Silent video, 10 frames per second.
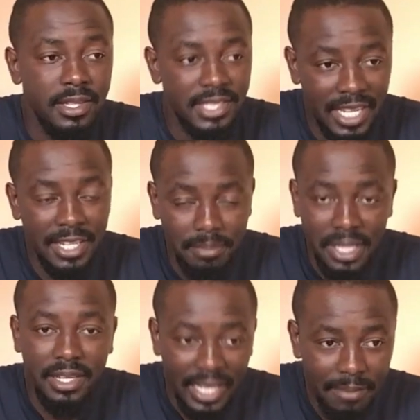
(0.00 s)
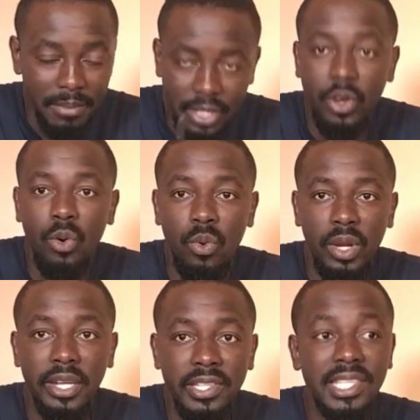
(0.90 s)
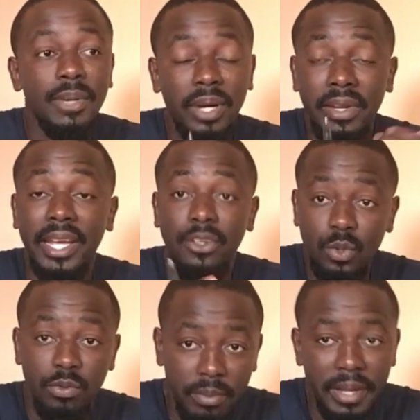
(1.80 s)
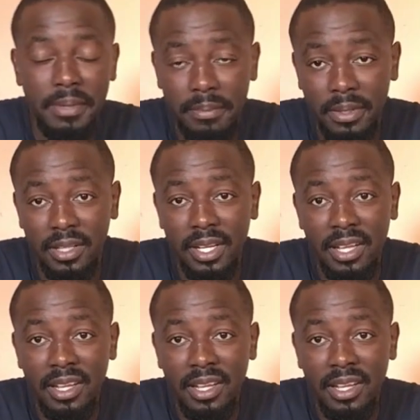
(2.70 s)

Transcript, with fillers: send me, let me go and see what I can do for my people.